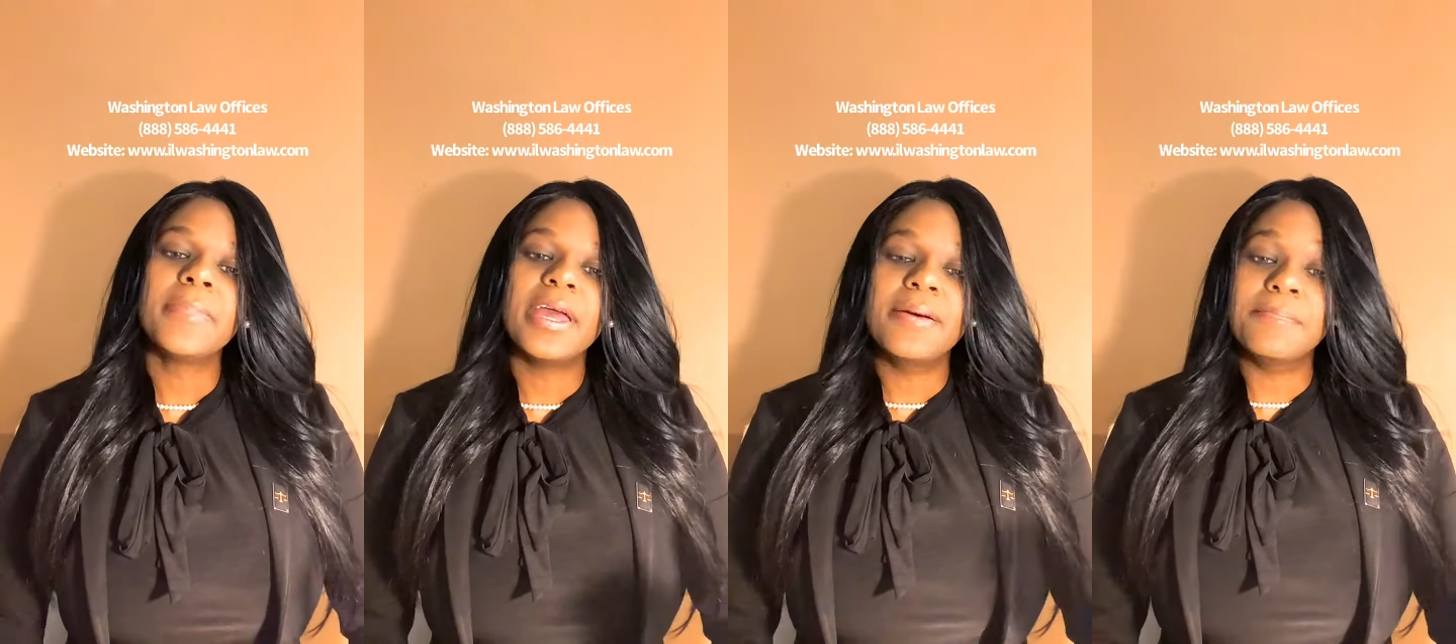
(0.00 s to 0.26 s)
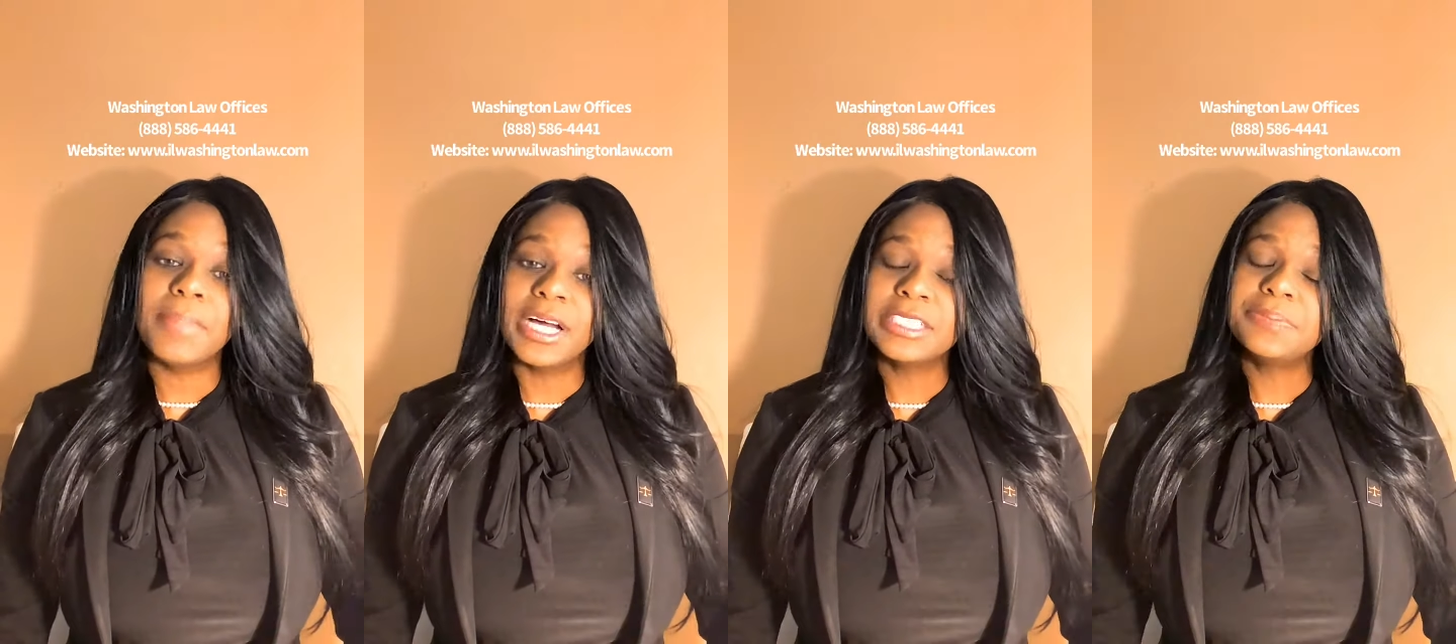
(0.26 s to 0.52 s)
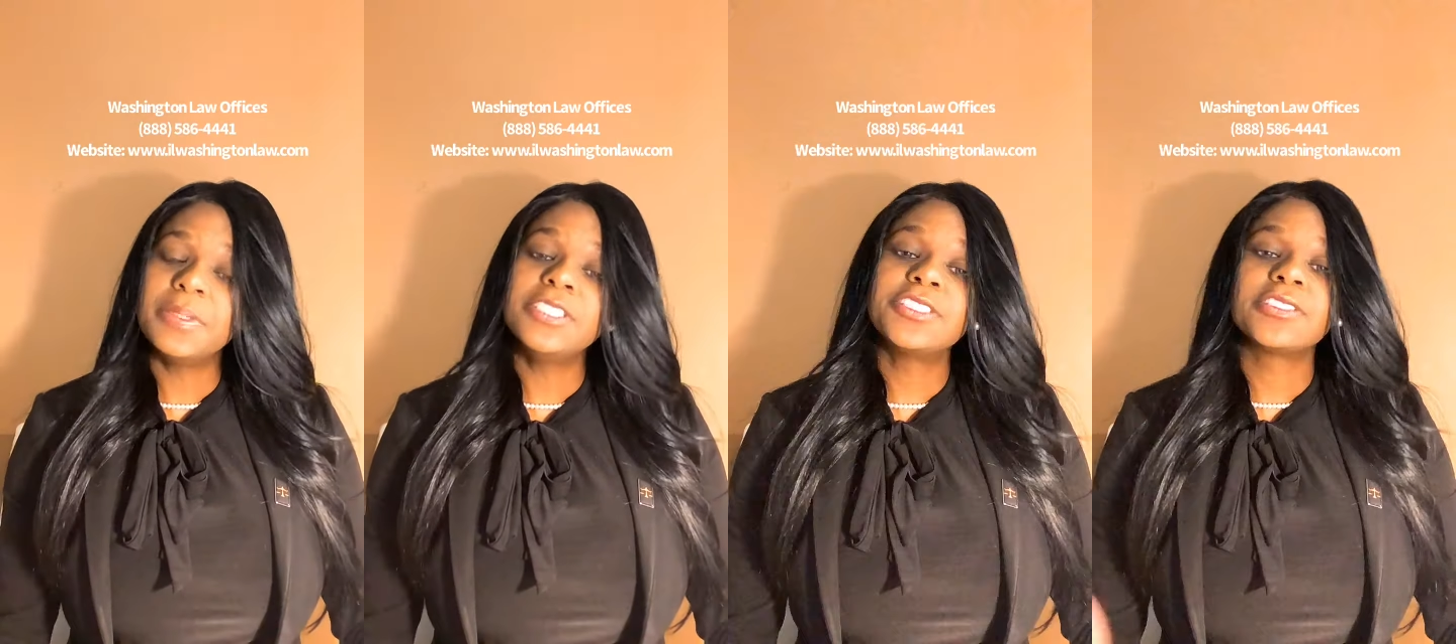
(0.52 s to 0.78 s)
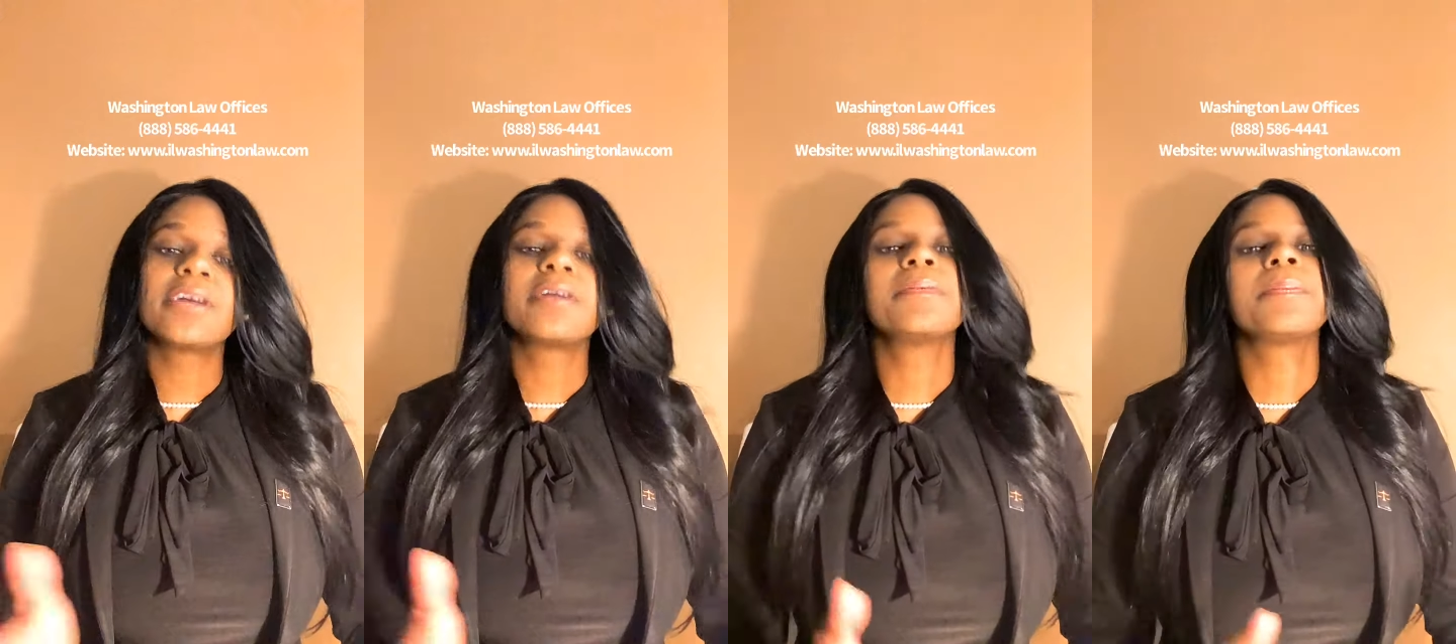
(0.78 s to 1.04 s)
it must be
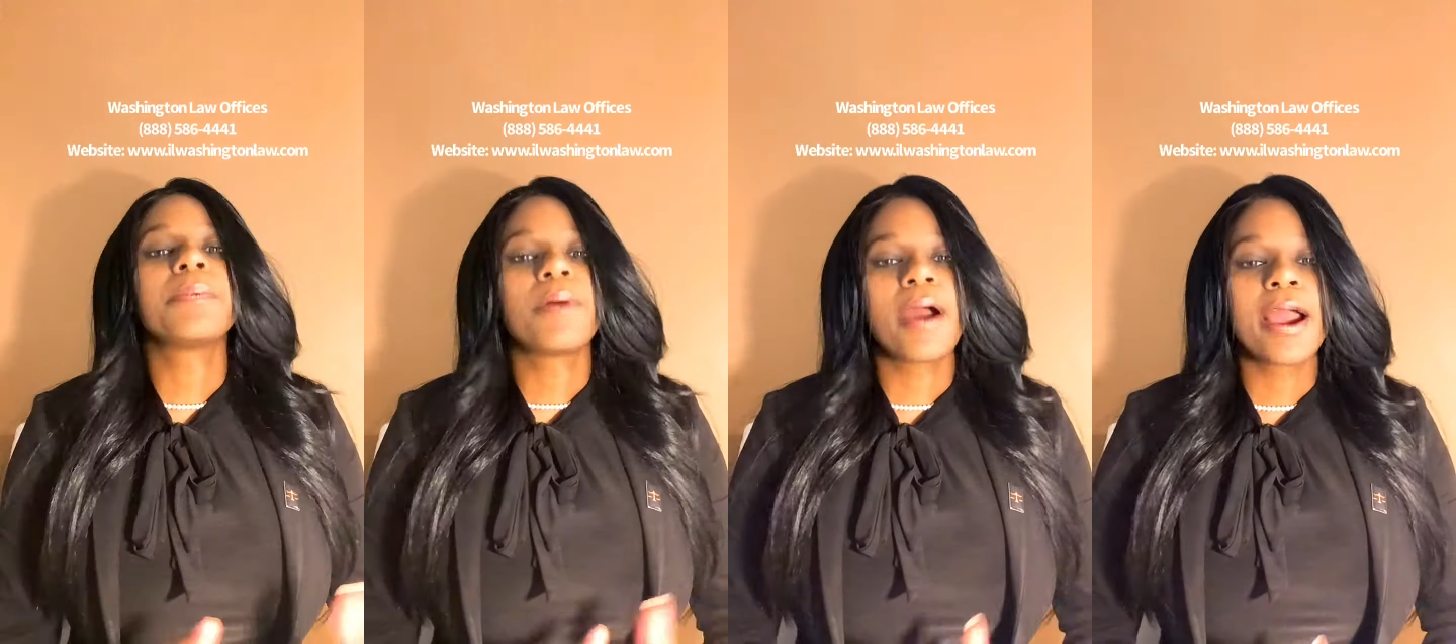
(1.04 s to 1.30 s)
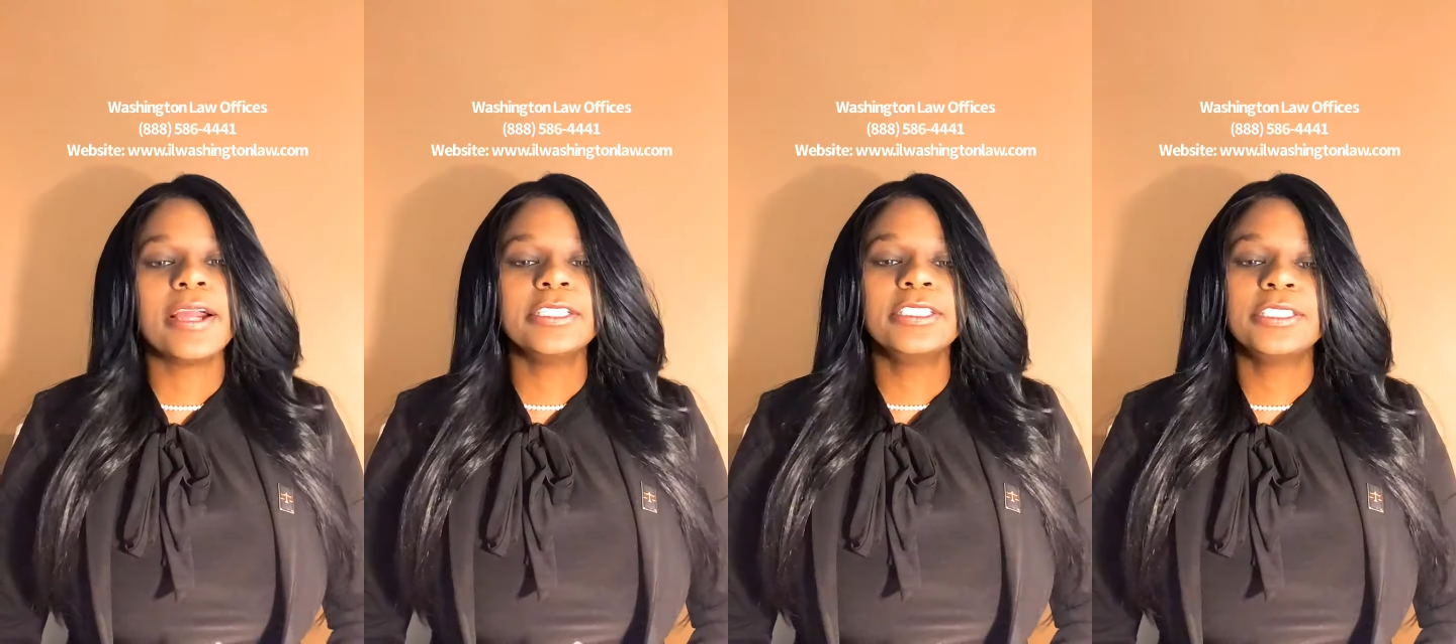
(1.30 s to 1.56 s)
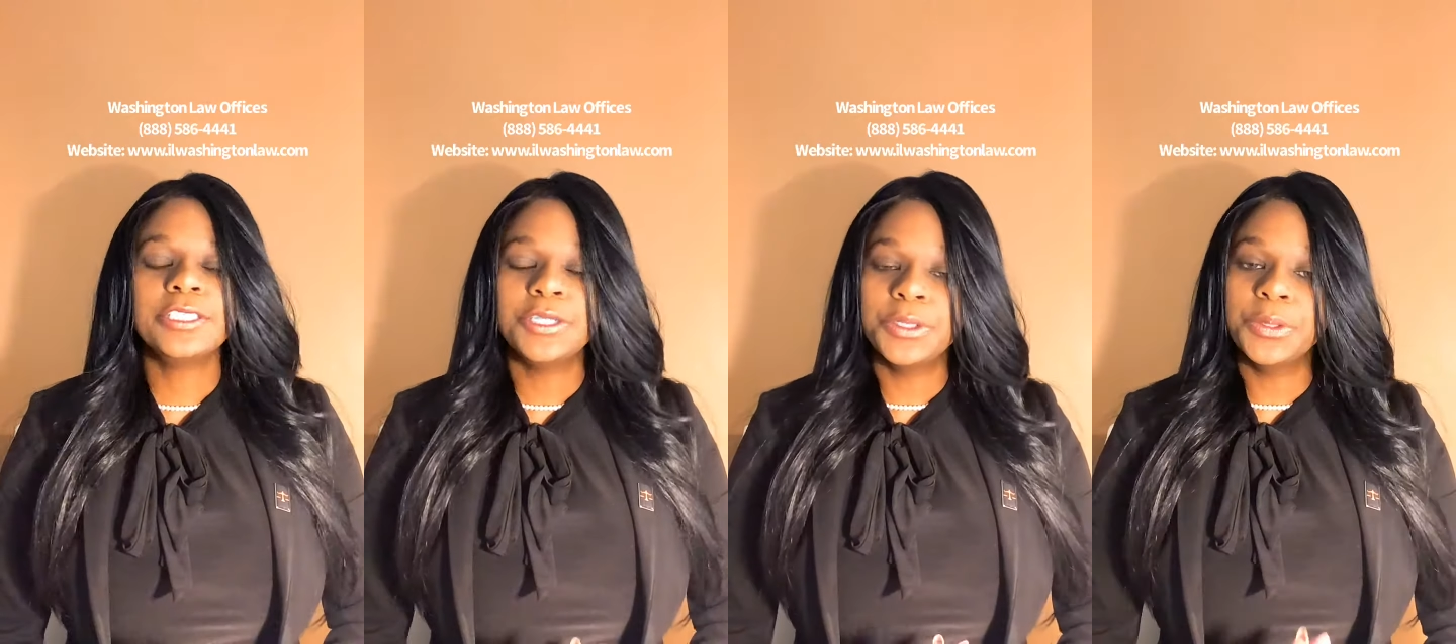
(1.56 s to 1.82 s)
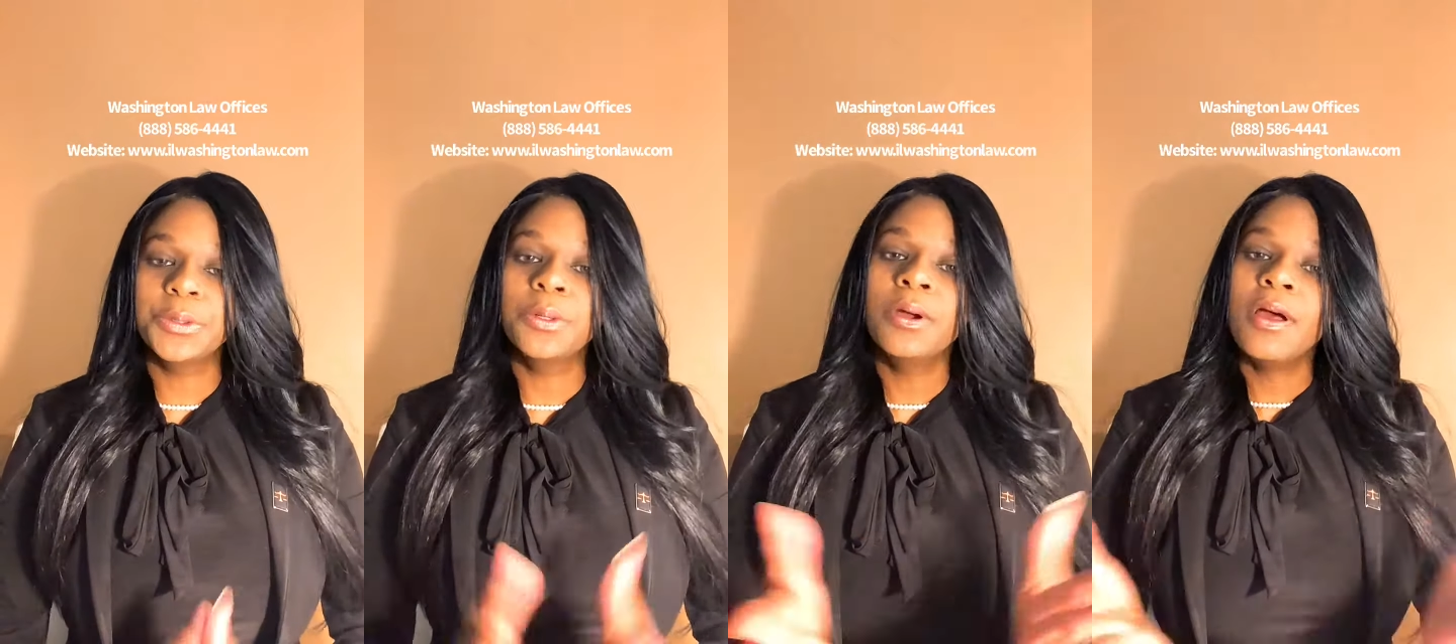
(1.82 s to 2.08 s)
served prior
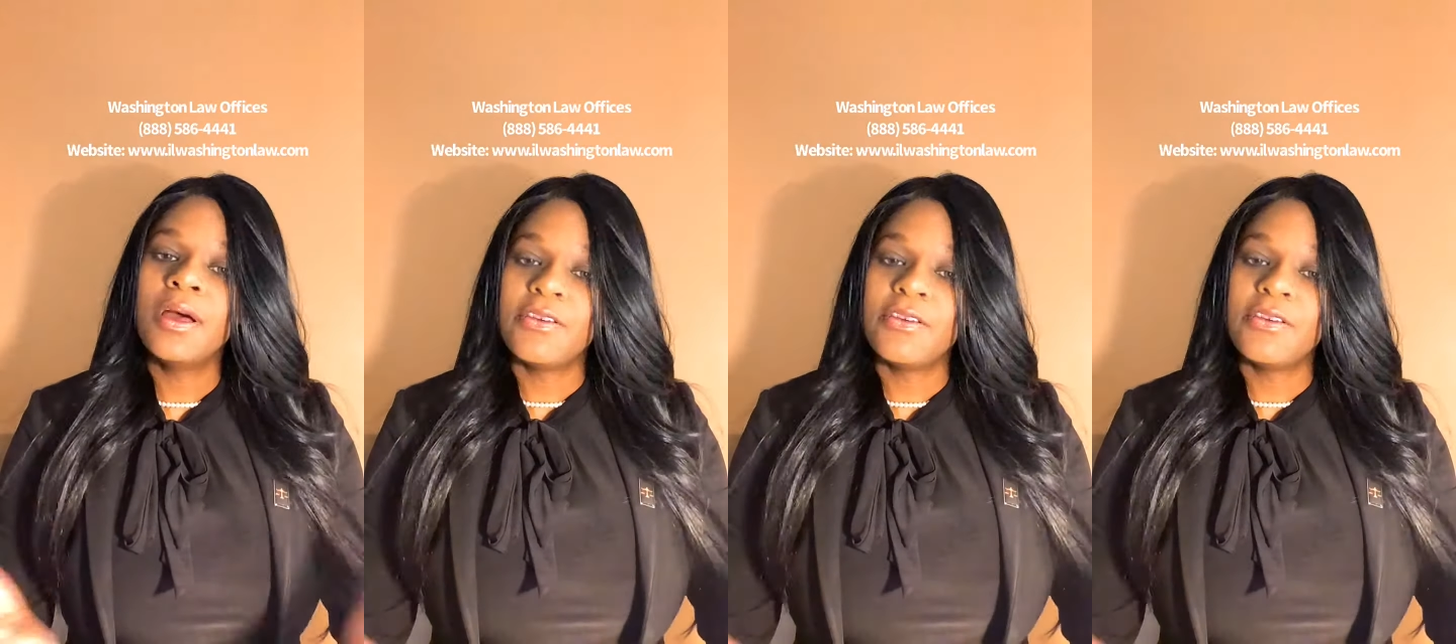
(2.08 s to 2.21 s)
to